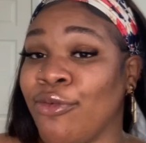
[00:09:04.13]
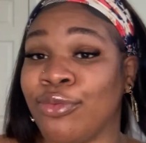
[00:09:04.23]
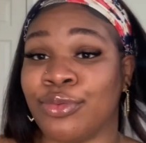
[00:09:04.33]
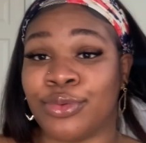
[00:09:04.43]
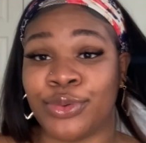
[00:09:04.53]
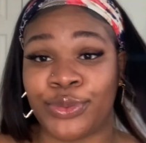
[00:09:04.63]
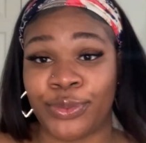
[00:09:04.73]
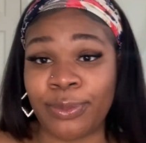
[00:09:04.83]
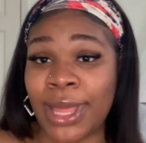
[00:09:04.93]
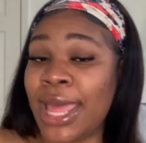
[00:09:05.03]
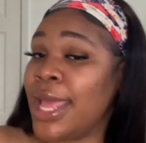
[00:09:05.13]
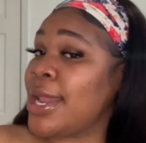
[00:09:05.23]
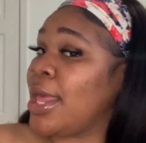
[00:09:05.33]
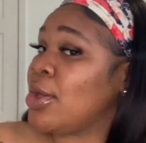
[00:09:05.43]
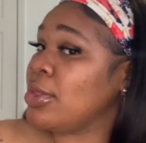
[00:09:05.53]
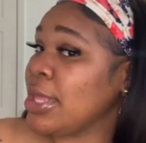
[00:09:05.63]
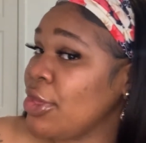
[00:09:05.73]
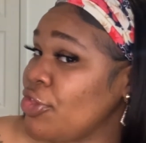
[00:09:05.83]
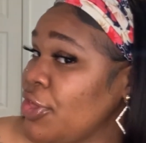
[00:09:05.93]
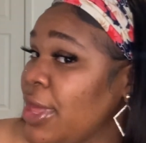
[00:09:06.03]
room, not only
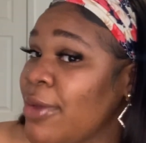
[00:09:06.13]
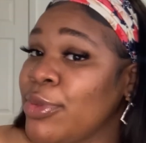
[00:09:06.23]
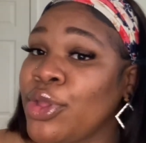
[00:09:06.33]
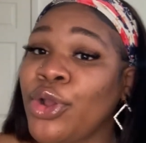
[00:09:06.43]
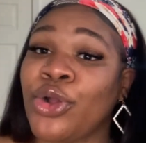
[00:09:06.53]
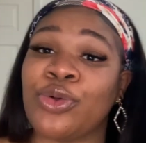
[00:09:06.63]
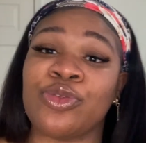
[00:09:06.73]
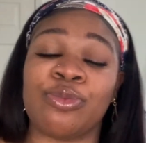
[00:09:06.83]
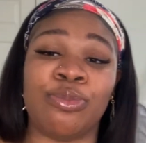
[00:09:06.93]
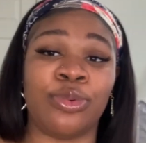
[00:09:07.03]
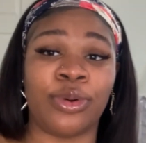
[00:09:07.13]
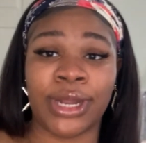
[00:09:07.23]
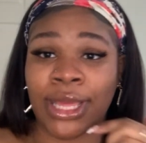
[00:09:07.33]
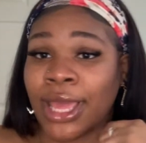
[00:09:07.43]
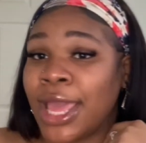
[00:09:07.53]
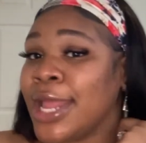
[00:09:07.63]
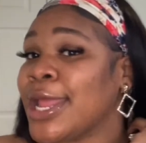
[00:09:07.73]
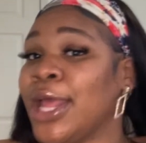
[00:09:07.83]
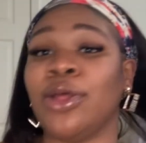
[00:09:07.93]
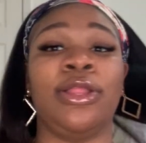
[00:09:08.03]
is she giving the girl's body,
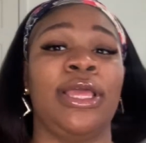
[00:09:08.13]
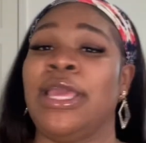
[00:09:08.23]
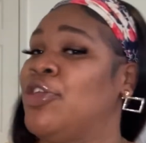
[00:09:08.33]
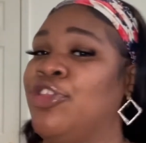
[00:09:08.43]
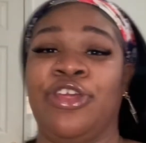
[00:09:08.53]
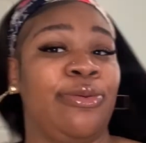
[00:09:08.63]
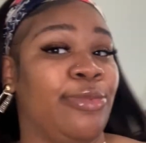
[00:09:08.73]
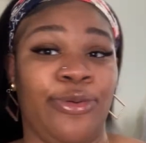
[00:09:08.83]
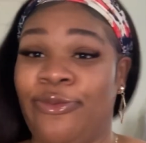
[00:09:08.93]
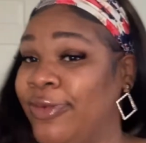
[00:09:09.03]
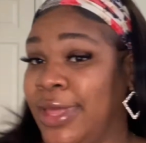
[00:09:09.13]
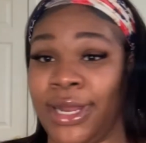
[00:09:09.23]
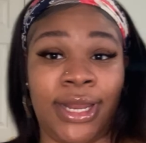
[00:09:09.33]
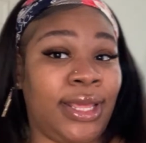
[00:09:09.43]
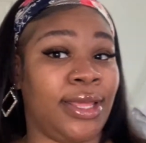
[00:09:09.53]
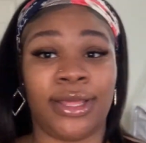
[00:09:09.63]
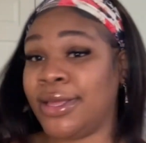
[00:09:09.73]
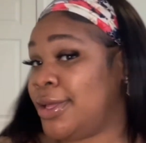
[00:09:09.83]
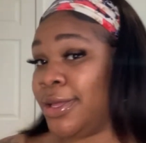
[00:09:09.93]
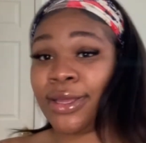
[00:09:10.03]
not only is she moving,
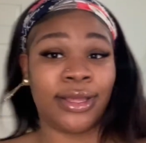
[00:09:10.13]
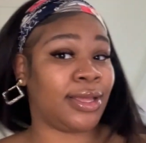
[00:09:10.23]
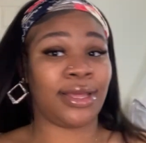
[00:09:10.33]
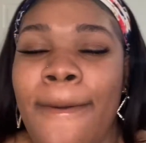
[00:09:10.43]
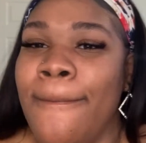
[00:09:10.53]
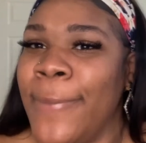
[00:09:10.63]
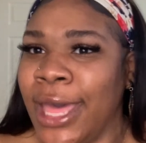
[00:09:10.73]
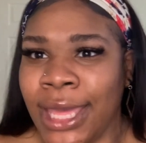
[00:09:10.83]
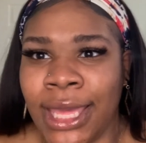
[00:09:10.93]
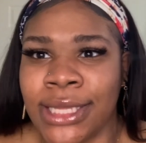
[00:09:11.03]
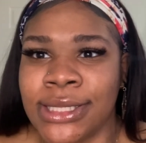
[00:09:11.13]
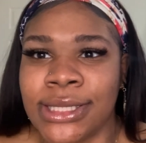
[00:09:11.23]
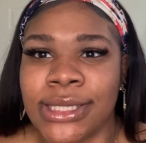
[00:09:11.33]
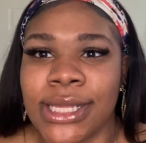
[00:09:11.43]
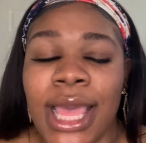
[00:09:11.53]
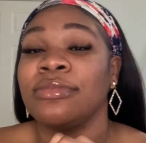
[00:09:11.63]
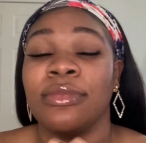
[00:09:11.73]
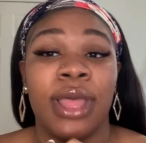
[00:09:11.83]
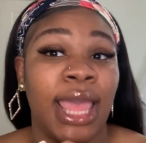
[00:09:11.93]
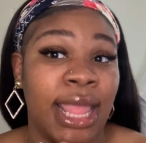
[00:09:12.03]
but
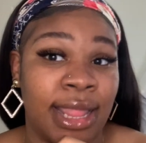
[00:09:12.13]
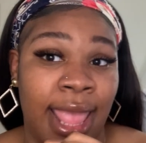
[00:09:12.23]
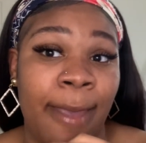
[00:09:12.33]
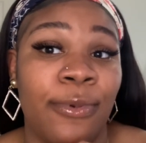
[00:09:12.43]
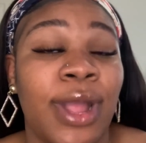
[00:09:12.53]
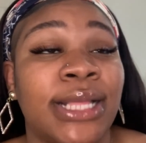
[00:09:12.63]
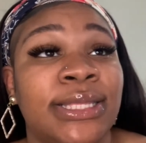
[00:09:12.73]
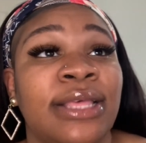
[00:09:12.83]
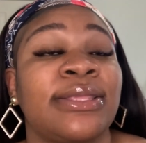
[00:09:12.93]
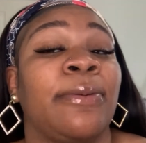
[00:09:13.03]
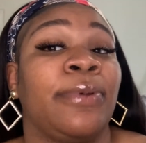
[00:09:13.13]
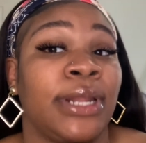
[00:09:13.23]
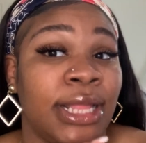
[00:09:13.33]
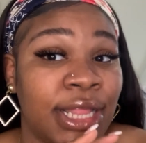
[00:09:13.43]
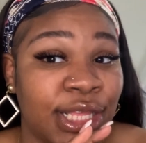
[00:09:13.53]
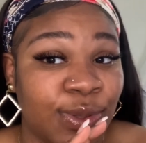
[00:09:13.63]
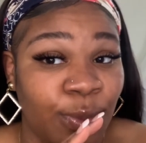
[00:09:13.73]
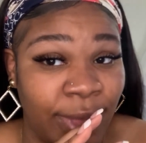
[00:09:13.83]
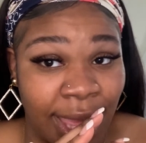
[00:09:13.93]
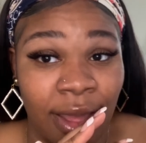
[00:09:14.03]
in that process of putting this
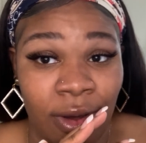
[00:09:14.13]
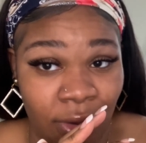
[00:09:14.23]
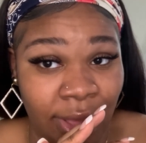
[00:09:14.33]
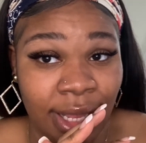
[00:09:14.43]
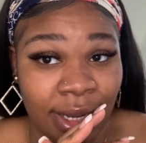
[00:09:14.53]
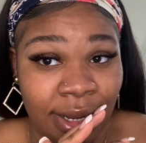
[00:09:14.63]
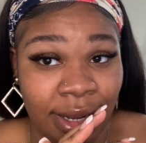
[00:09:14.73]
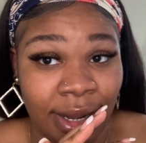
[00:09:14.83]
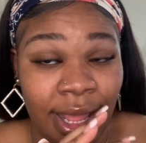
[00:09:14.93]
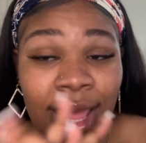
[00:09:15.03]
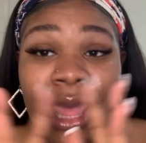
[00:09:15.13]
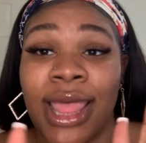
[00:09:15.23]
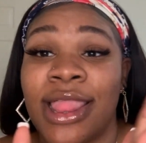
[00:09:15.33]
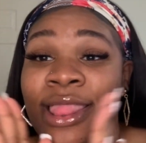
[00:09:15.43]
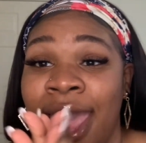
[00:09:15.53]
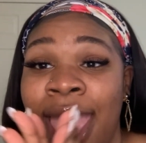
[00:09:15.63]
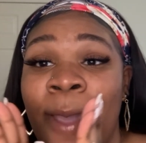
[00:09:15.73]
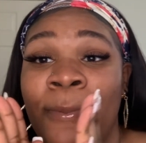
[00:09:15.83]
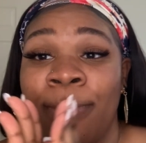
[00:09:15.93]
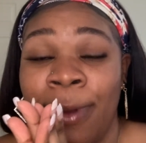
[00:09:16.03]
wig on, that
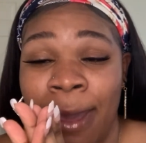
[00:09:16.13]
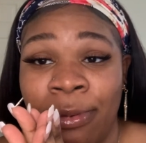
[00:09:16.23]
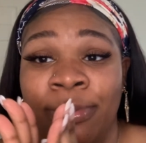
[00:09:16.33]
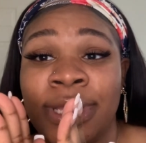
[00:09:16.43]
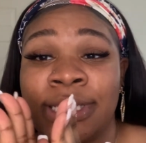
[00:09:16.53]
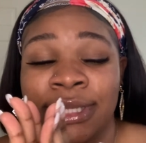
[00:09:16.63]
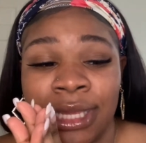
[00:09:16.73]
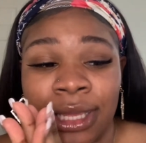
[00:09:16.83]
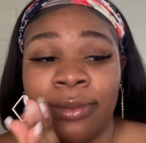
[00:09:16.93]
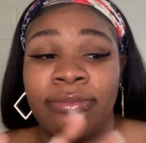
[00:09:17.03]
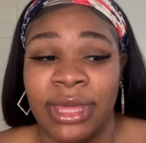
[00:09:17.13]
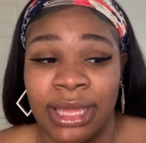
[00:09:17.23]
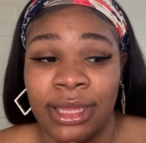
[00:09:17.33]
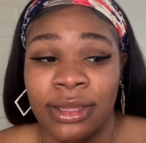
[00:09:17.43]
probably took me